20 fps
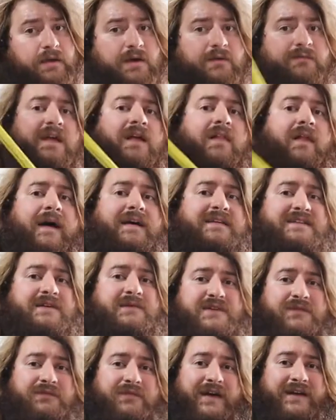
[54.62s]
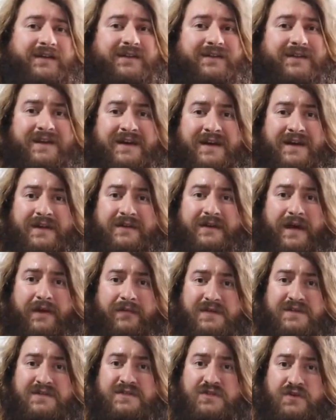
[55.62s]
of the glass that was affected.
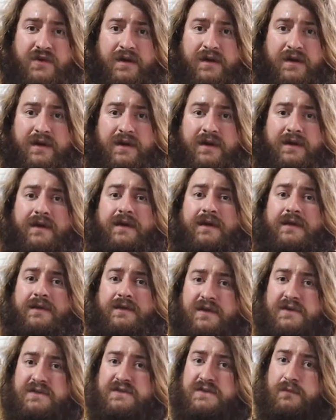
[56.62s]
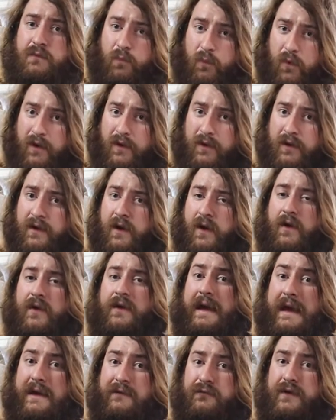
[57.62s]
Now this trick does work on
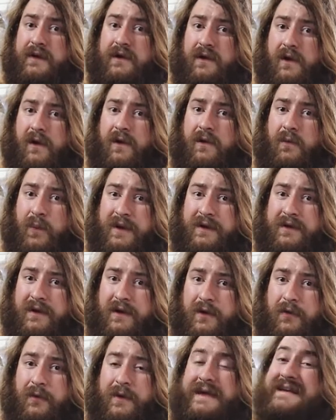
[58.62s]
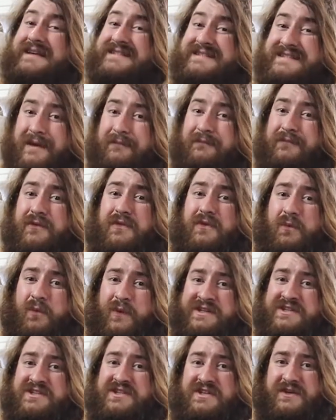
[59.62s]
every car window except for the
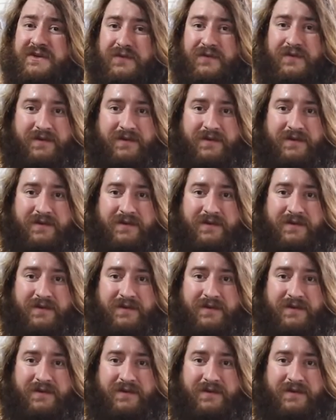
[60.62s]
windshield.